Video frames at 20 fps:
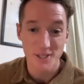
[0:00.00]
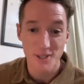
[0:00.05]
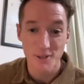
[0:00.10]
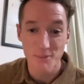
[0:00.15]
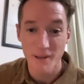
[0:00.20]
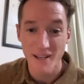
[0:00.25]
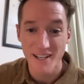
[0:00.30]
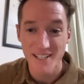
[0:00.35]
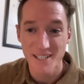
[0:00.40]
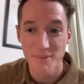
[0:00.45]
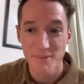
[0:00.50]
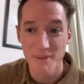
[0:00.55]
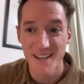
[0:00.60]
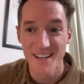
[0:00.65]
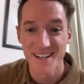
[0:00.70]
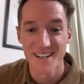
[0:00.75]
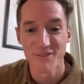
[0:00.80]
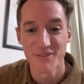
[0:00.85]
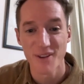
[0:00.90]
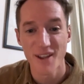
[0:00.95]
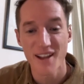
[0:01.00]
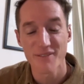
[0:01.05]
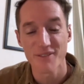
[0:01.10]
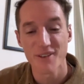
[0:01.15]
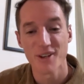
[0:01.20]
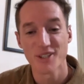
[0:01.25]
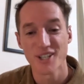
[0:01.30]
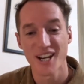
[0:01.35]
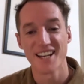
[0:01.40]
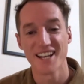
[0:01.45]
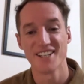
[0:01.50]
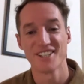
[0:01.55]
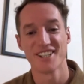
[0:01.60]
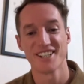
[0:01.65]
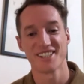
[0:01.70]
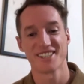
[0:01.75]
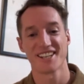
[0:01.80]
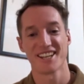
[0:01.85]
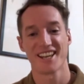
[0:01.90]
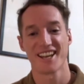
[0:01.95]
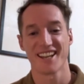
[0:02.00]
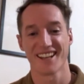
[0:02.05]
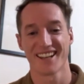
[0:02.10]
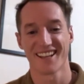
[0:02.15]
a good place to be in if you have no challenges today.